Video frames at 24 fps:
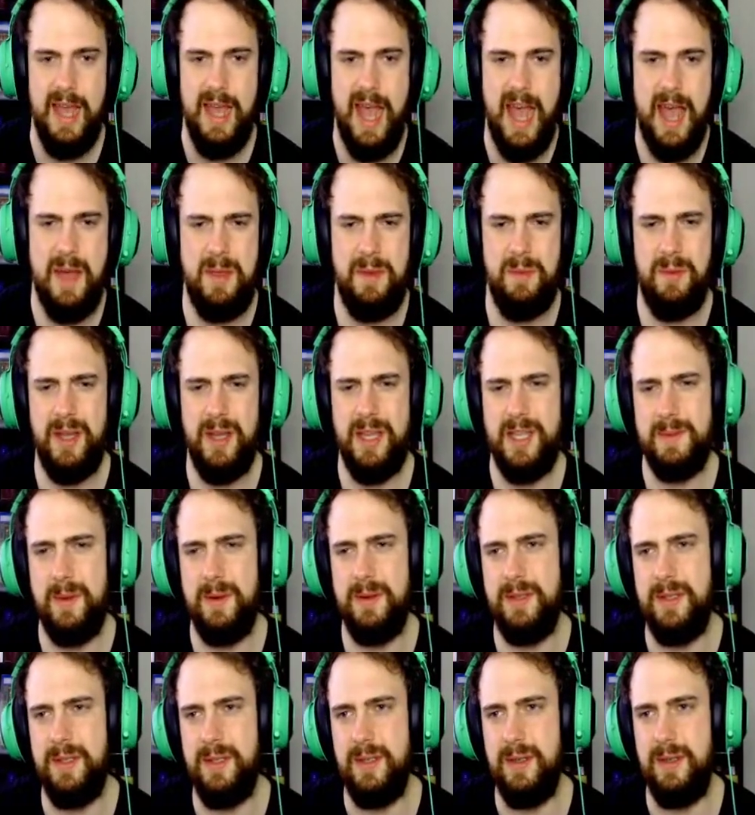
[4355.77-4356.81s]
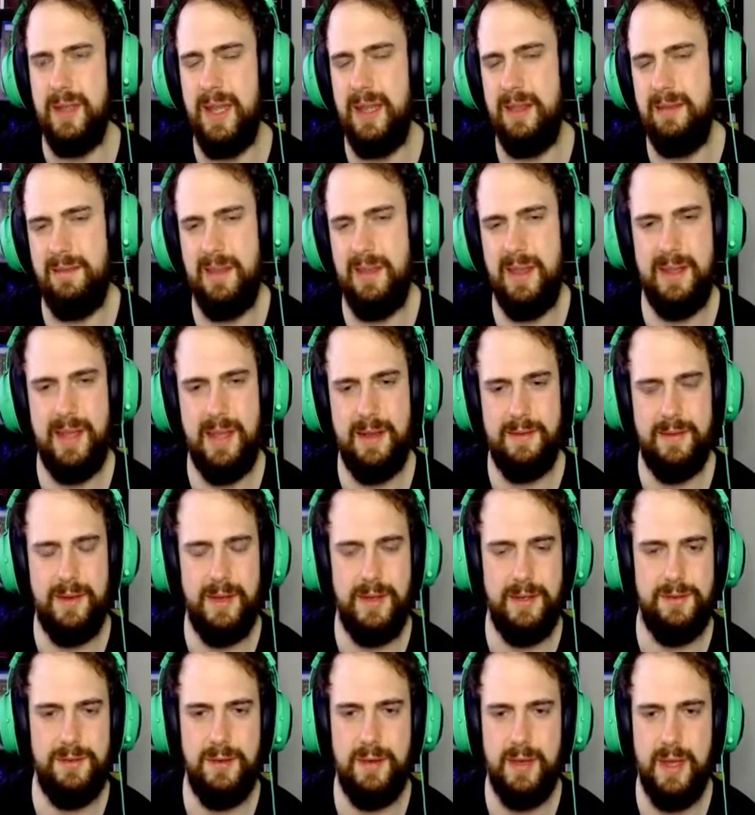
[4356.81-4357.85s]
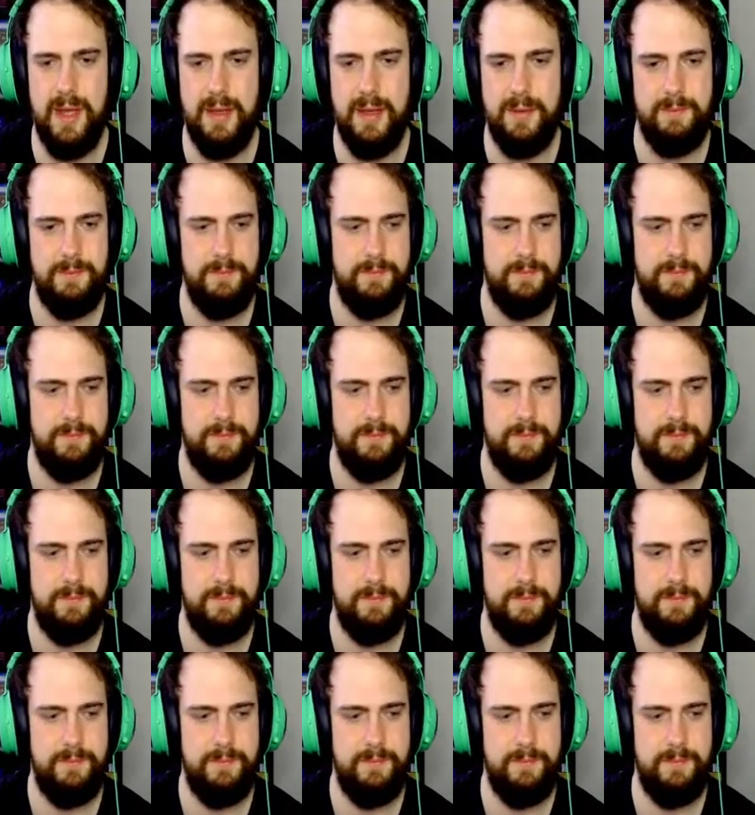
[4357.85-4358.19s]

I mean, what you're supposed to do. They definitely drew that.